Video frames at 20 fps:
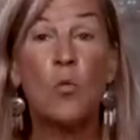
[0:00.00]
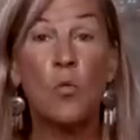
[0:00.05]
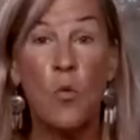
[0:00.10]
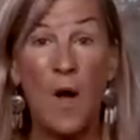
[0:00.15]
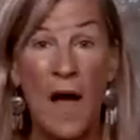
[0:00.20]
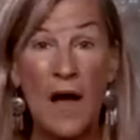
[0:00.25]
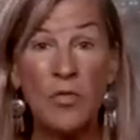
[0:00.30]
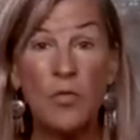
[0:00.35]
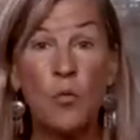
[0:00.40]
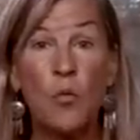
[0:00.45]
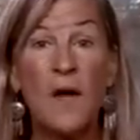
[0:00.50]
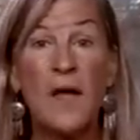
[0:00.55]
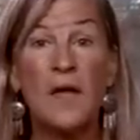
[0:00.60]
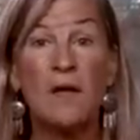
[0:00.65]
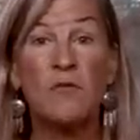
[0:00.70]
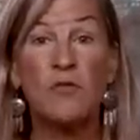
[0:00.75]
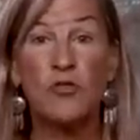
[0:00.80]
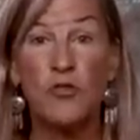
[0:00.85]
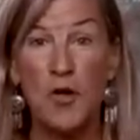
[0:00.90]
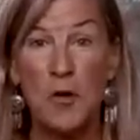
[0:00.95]
Ride the
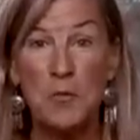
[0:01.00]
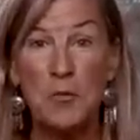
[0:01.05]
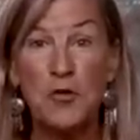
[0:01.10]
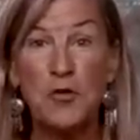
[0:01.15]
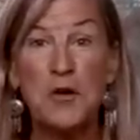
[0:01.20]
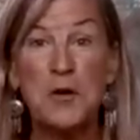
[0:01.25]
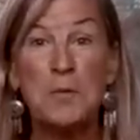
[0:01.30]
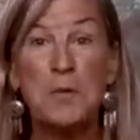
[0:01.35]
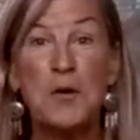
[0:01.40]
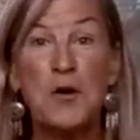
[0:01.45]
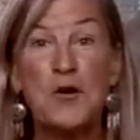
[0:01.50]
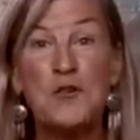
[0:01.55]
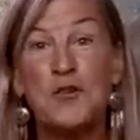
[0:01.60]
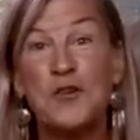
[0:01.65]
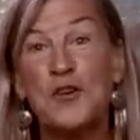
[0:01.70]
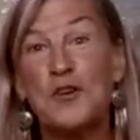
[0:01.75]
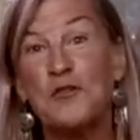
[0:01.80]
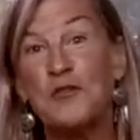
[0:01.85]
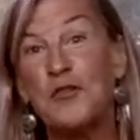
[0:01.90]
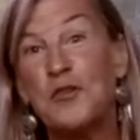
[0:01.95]
wave. It's almost going to be
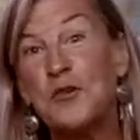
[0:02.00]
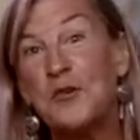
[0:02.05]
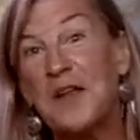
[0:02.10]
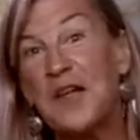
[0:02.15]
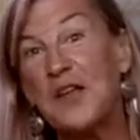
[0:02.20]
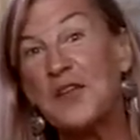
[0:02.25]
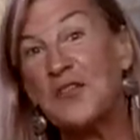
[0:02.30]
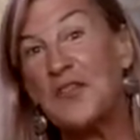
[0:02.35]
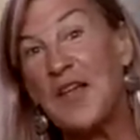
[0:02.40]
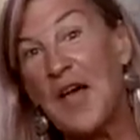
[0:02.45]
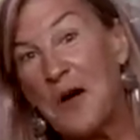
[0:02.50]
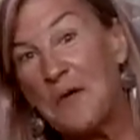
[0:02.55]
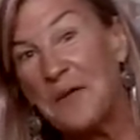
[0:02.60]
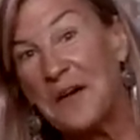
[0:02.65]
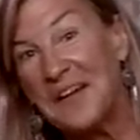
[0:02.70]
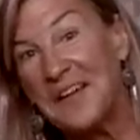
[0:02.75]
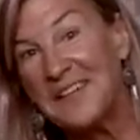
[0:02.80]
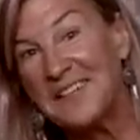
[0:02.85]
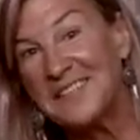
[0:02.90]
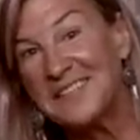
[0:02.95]
over in a few days that
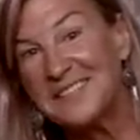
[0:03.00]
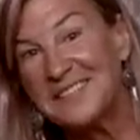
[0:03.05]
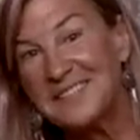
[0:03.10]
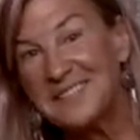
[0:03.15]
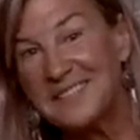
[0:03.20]
way.